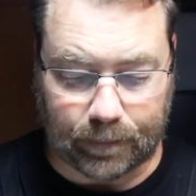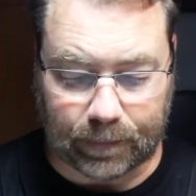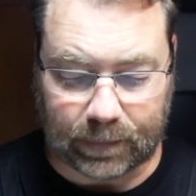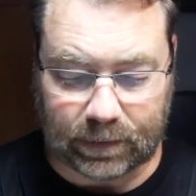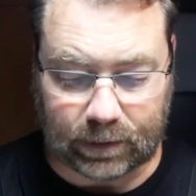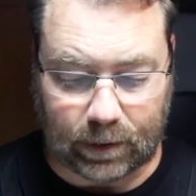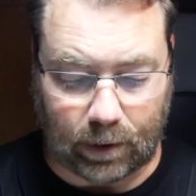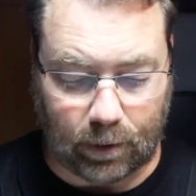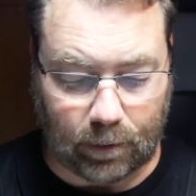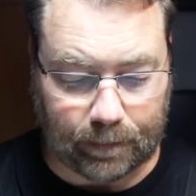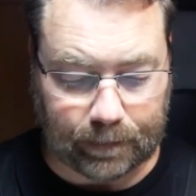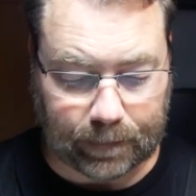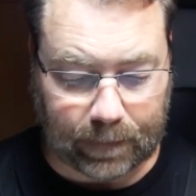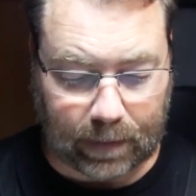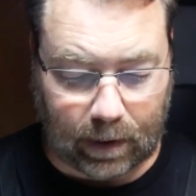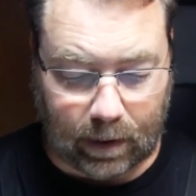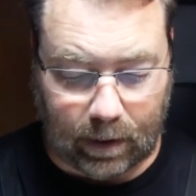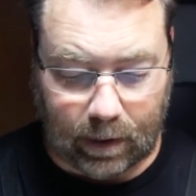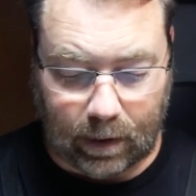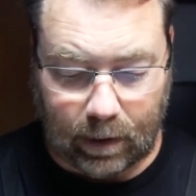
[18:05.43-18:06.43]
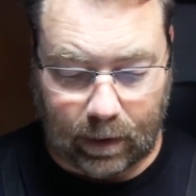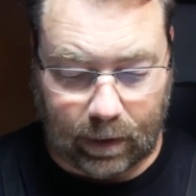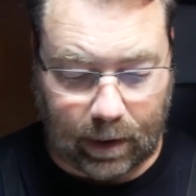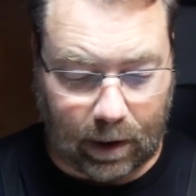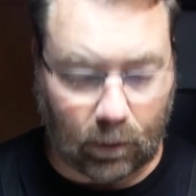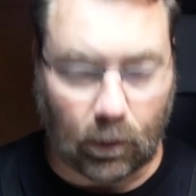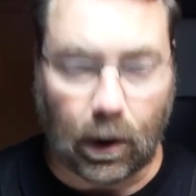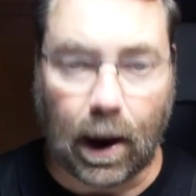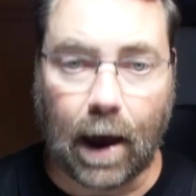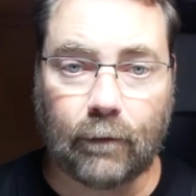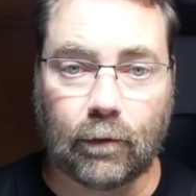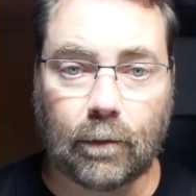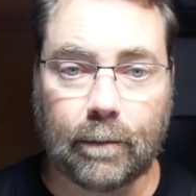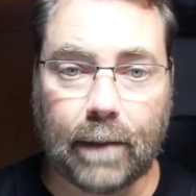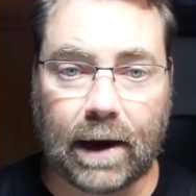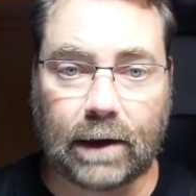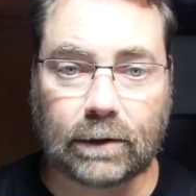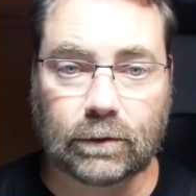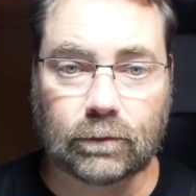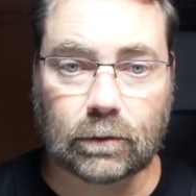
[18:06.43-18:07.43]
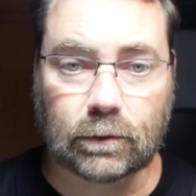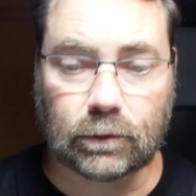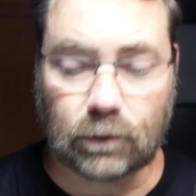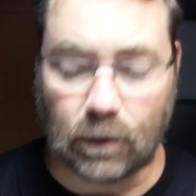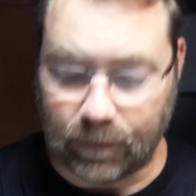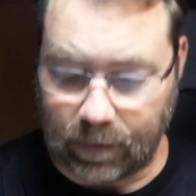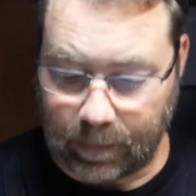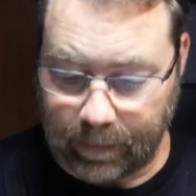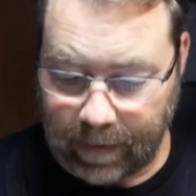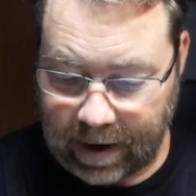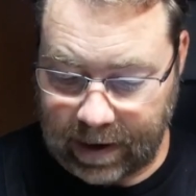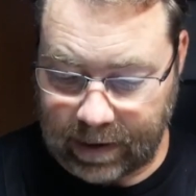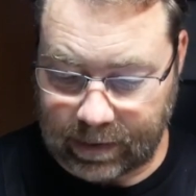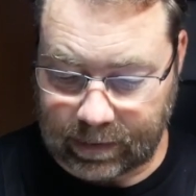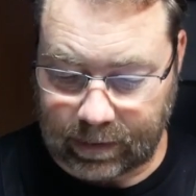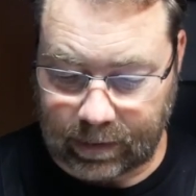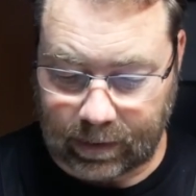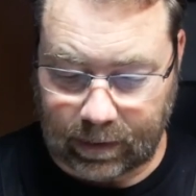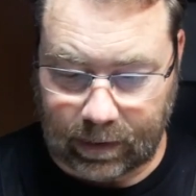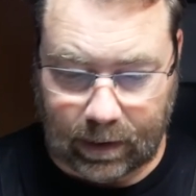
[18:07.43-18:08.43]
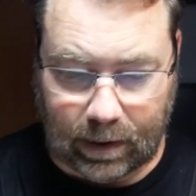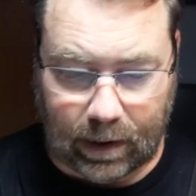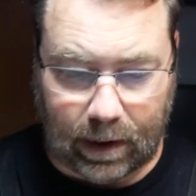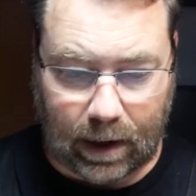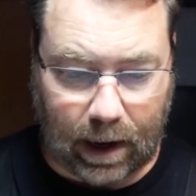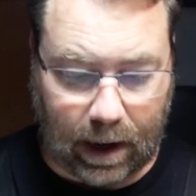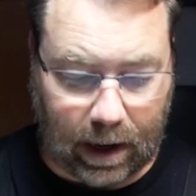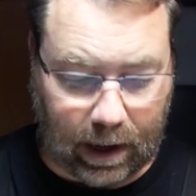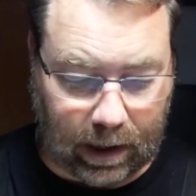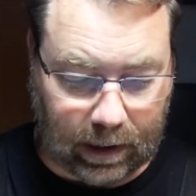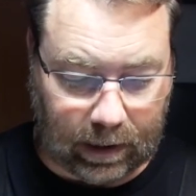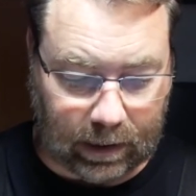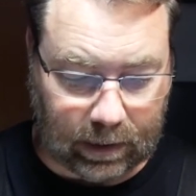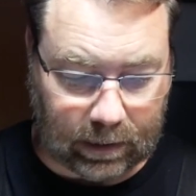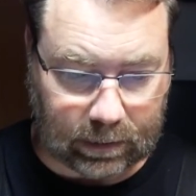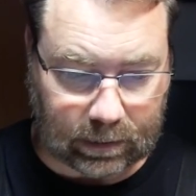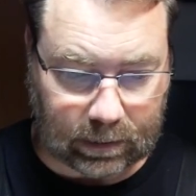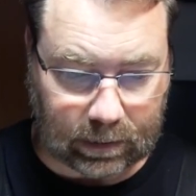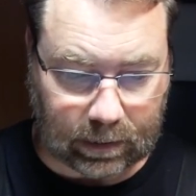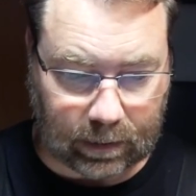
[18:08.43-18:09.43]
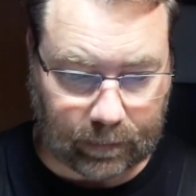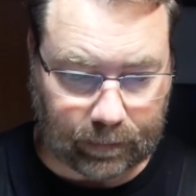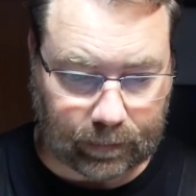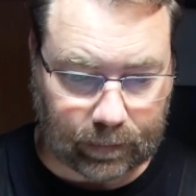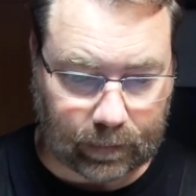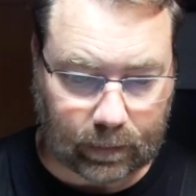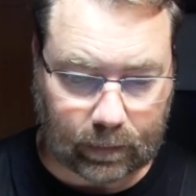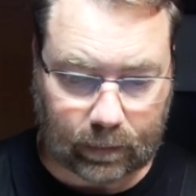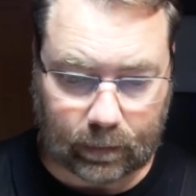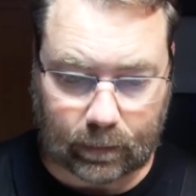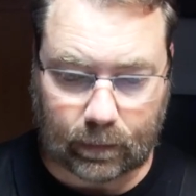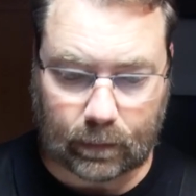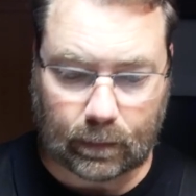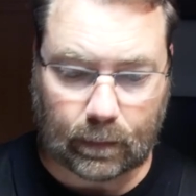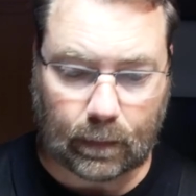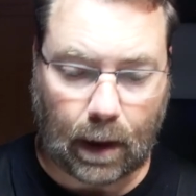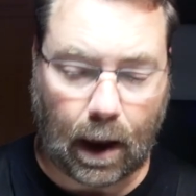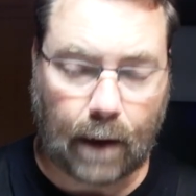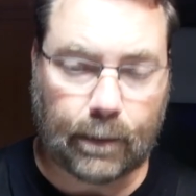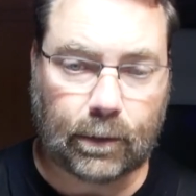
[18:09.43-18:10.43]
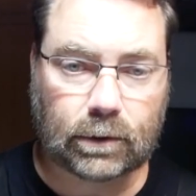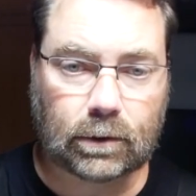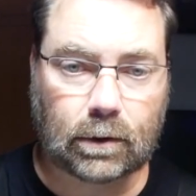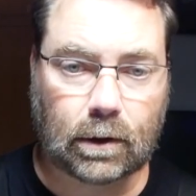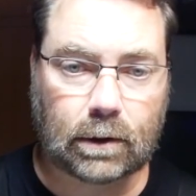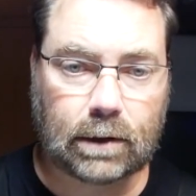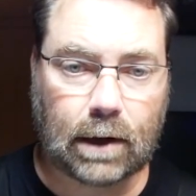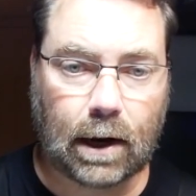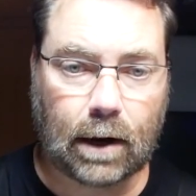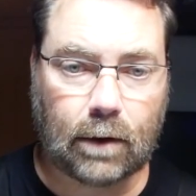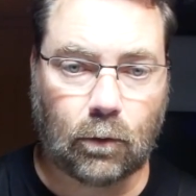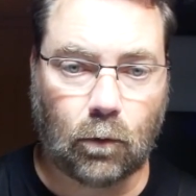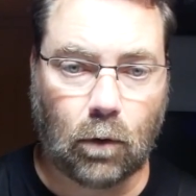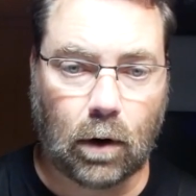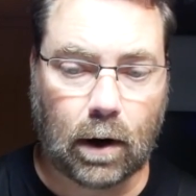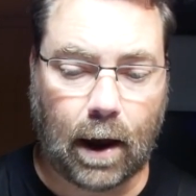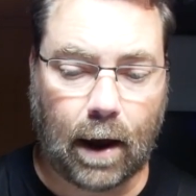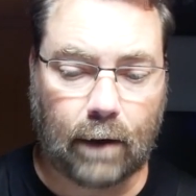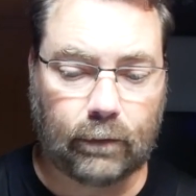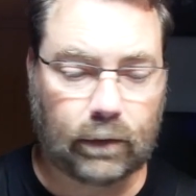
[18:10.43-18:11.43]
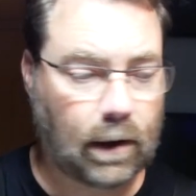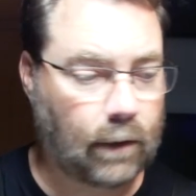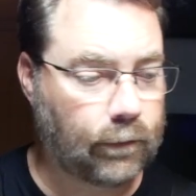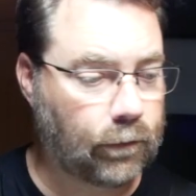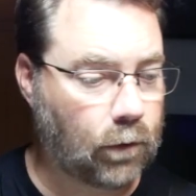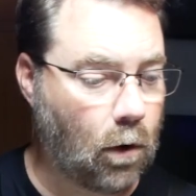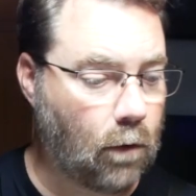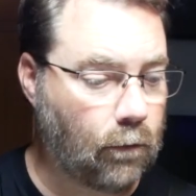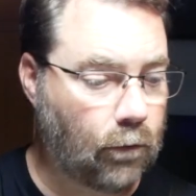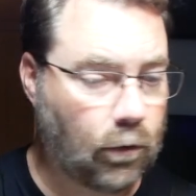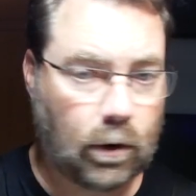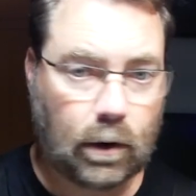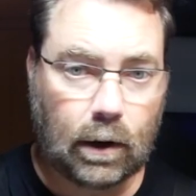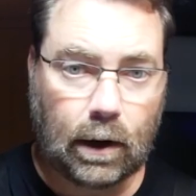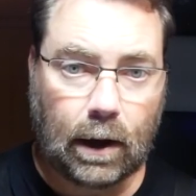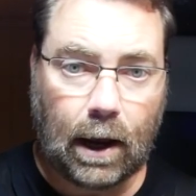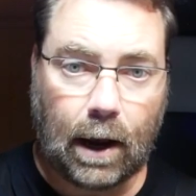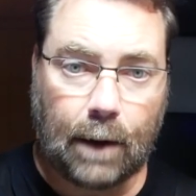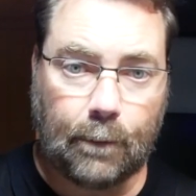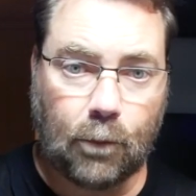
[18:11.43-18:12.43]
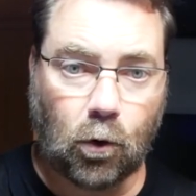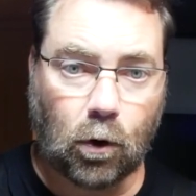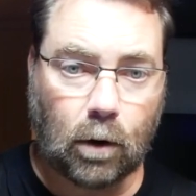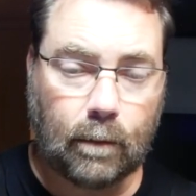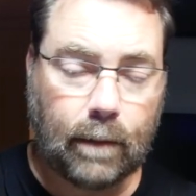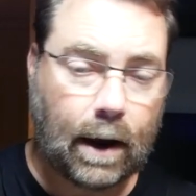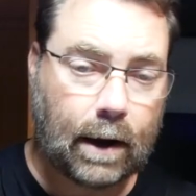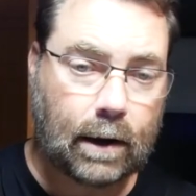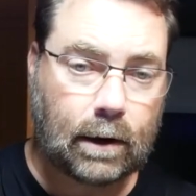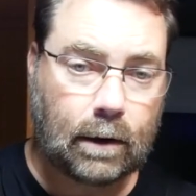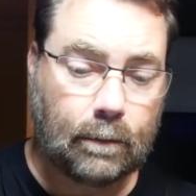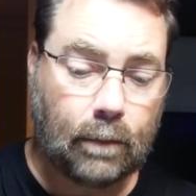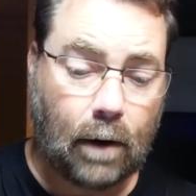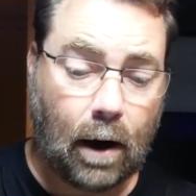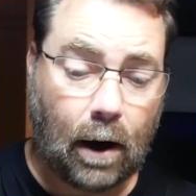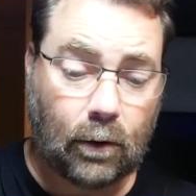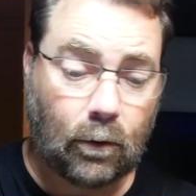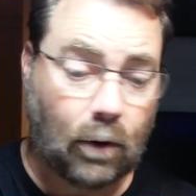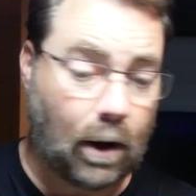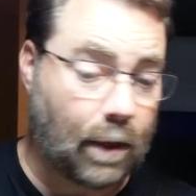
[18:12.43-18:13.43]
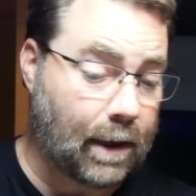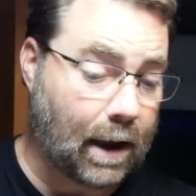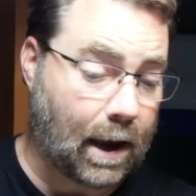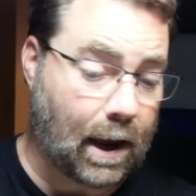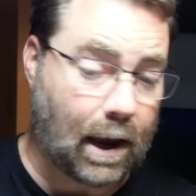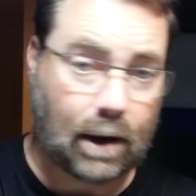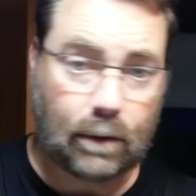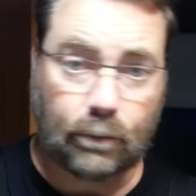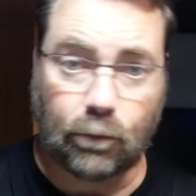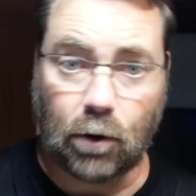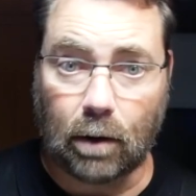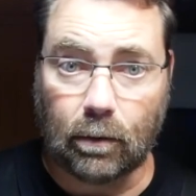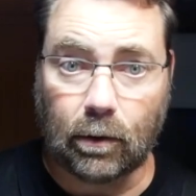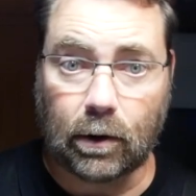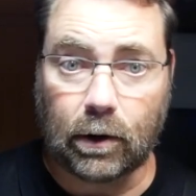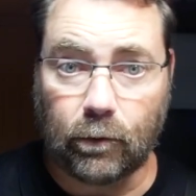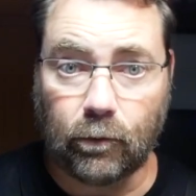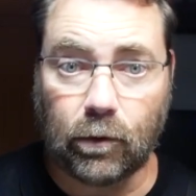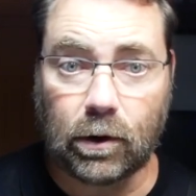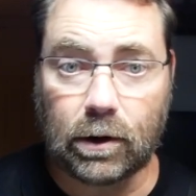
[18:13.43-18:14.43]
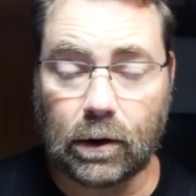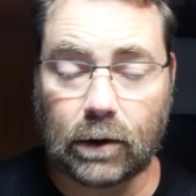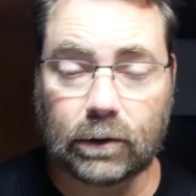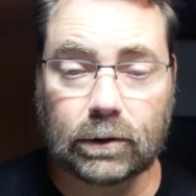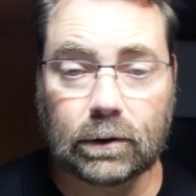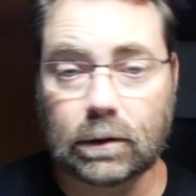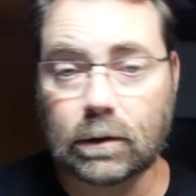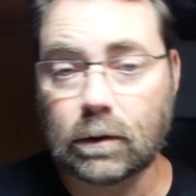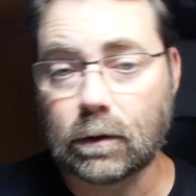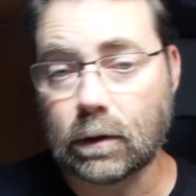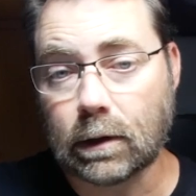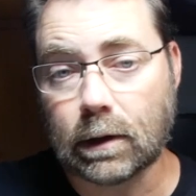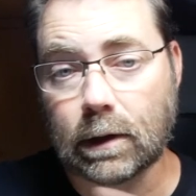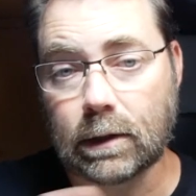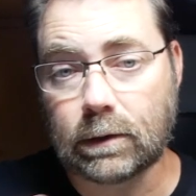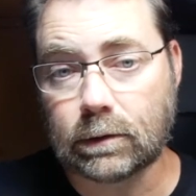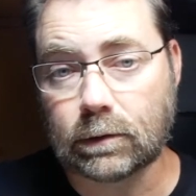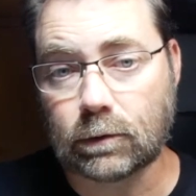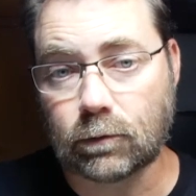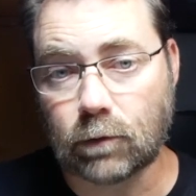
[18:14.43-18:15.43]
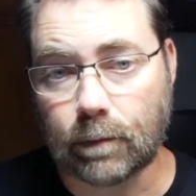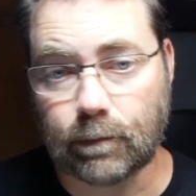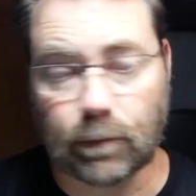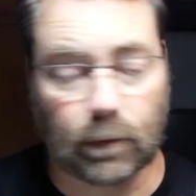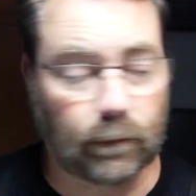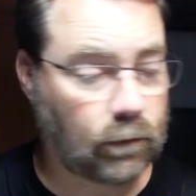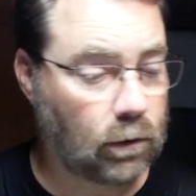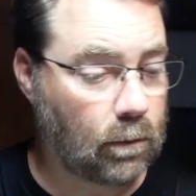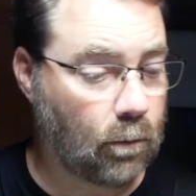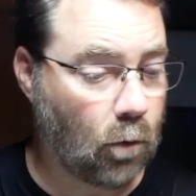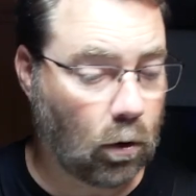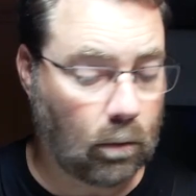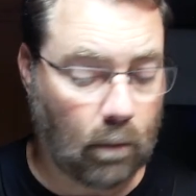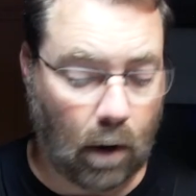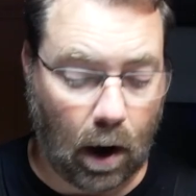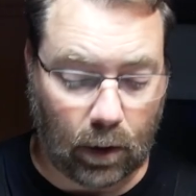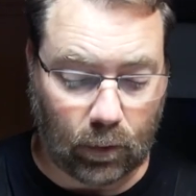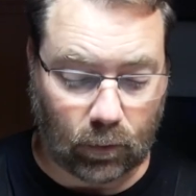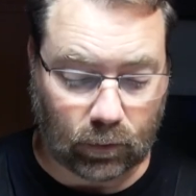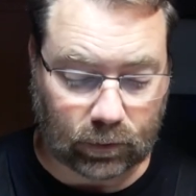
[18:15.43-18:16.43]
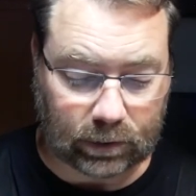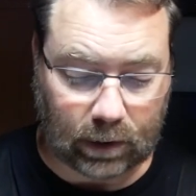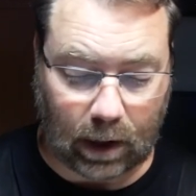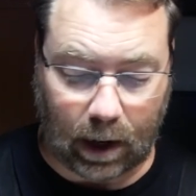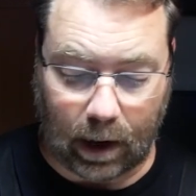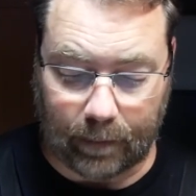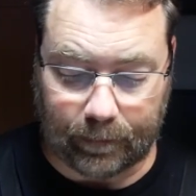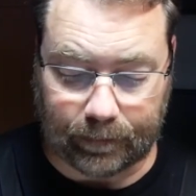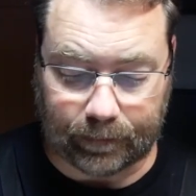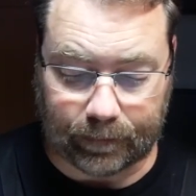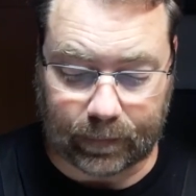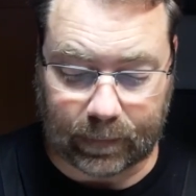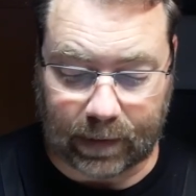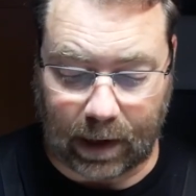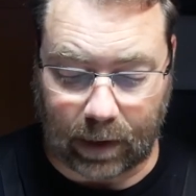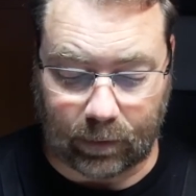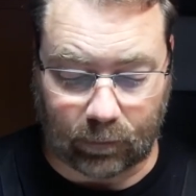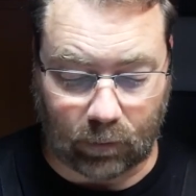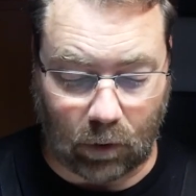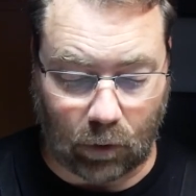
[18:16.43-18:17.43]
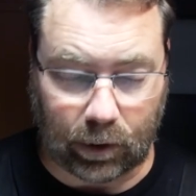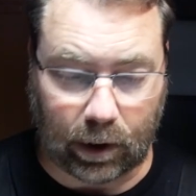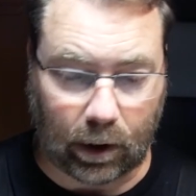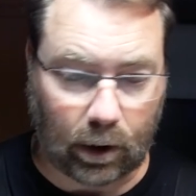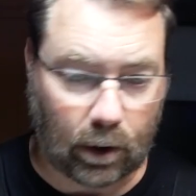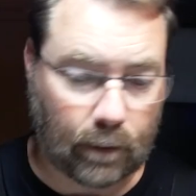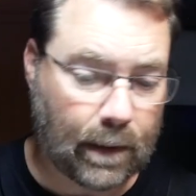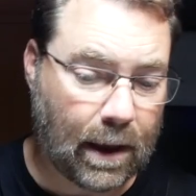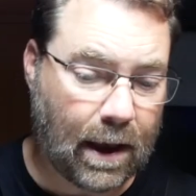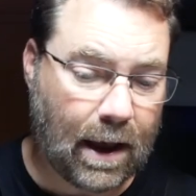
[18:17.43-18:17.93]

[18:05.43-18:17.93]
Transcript: So there we have a base. We stripped the paint, and I'm just going to take what I have left over and pour it back in the bottle. I think I can probably reuse it to at least strip a few more models down the road here.